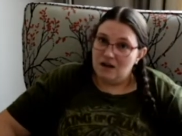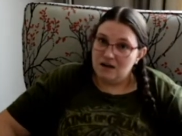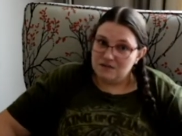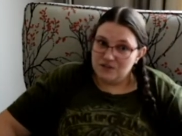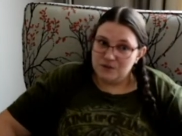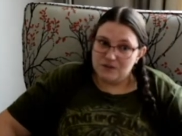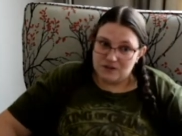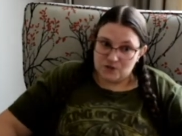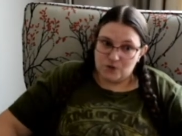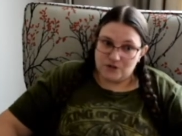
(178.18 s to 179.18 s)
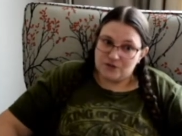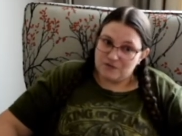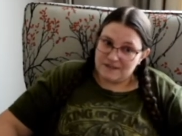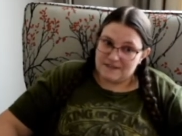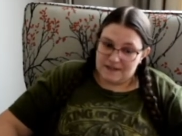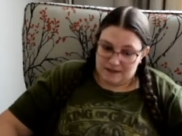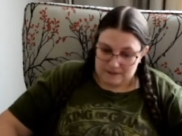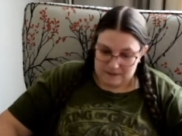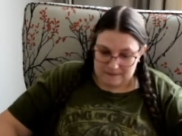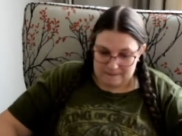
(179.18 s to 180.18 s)
also in the dishwasher, rinse Rinseda.
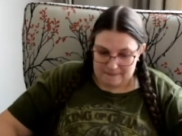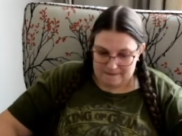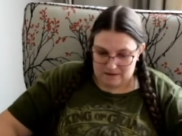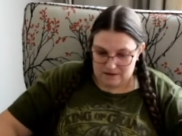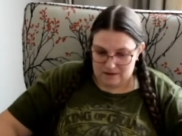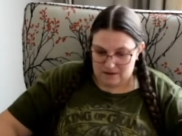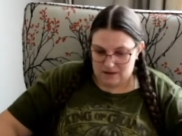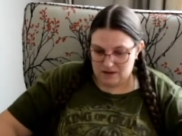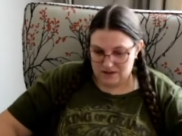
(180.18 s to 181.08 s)
Uh,